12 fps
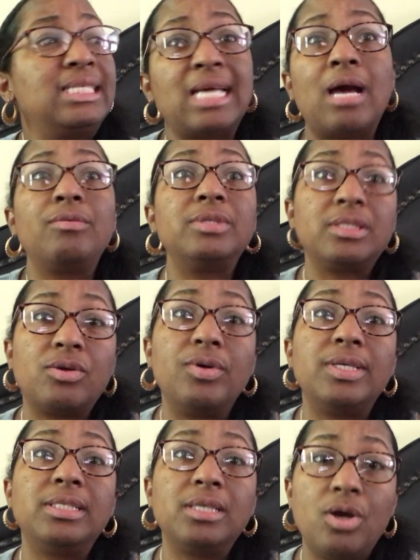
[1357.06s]
how it's
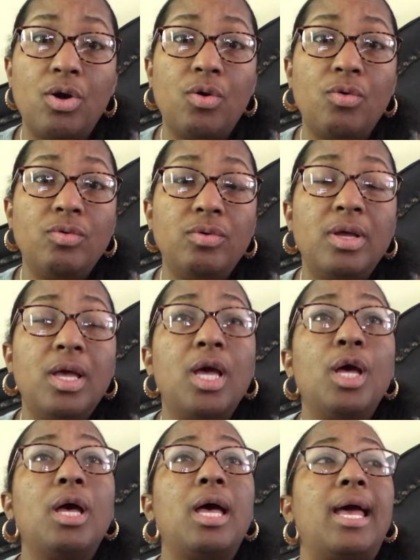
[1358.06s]
going to go,
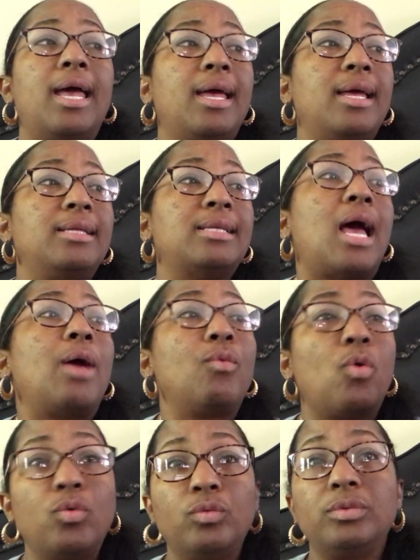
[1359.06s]
and I
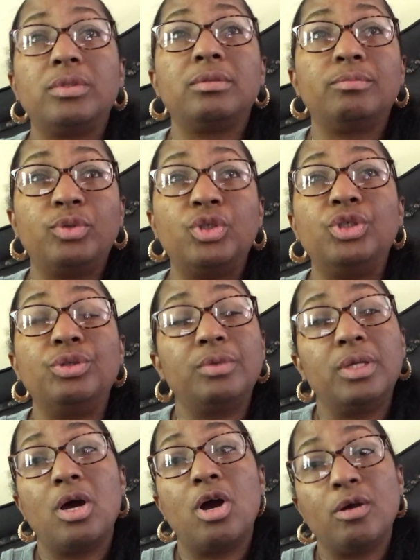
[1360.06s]
won't put you
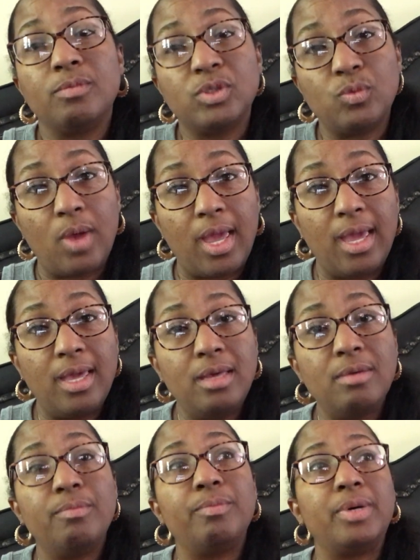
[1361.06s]
in harm's way,
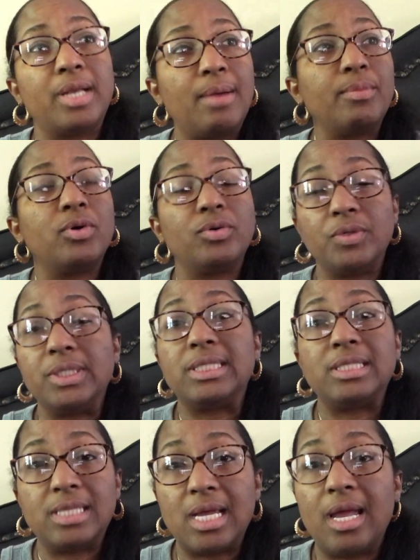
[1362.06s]
but I'm going
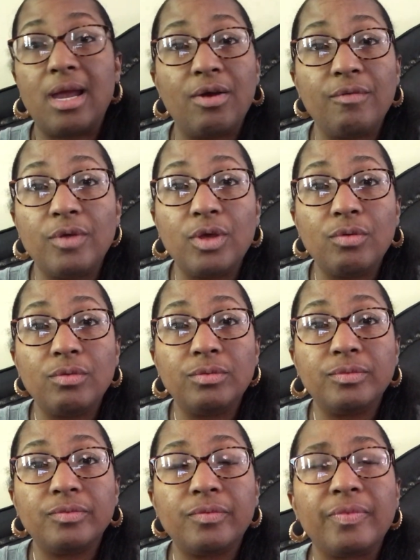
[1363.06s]
to take care of you.
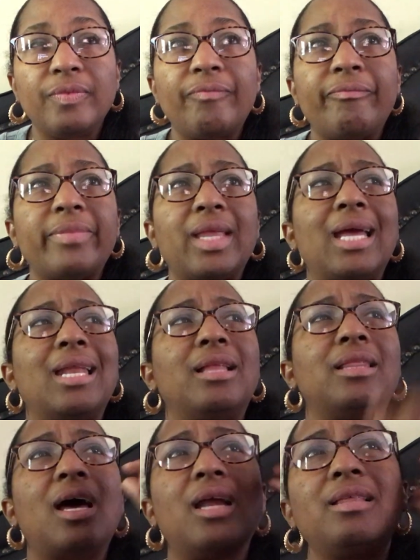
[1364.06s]
And a
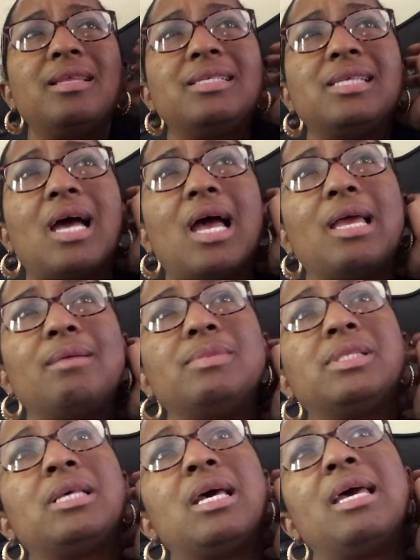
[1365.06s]
lot of the
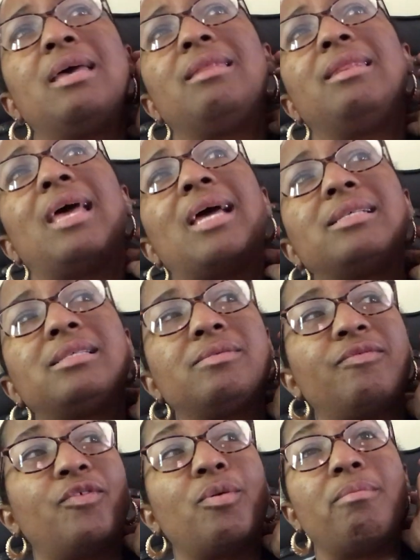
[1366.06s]
times, that's,
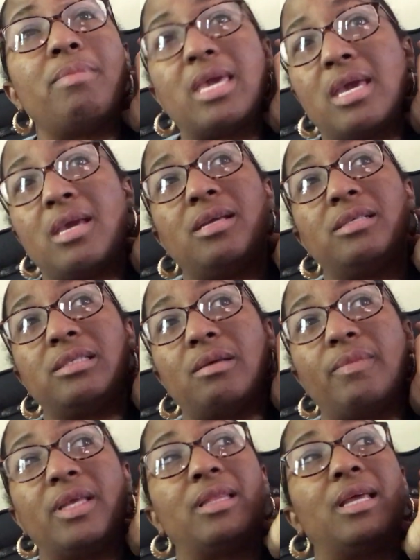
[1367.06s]
for me,
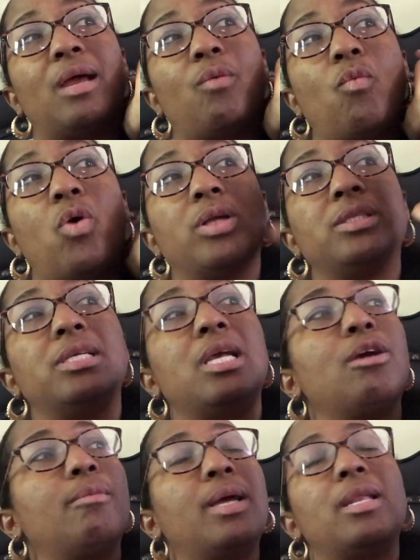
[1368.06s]
something that I want to
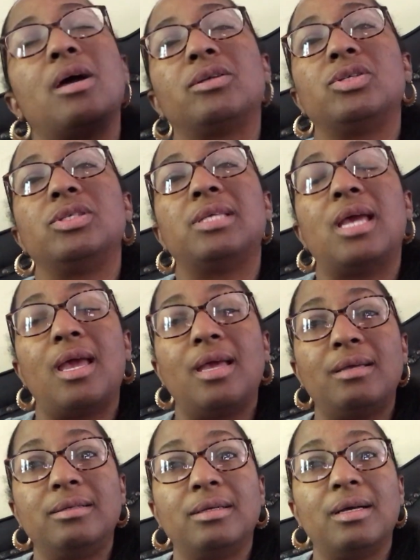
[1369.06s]
hear my doctor say.
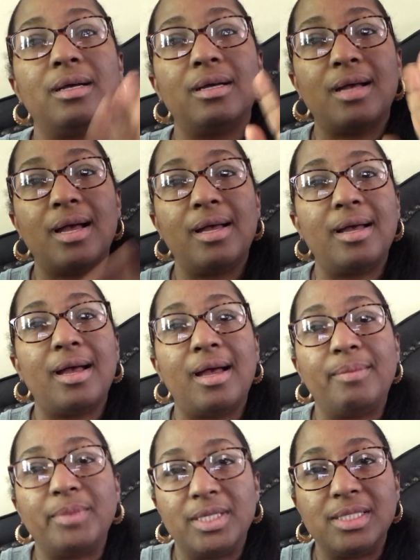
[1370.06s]

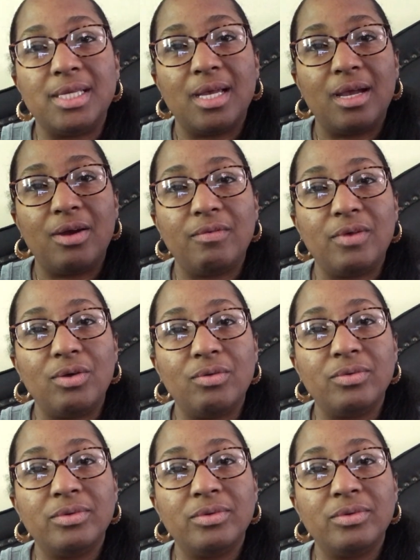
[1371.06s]
I'm going to take care of you.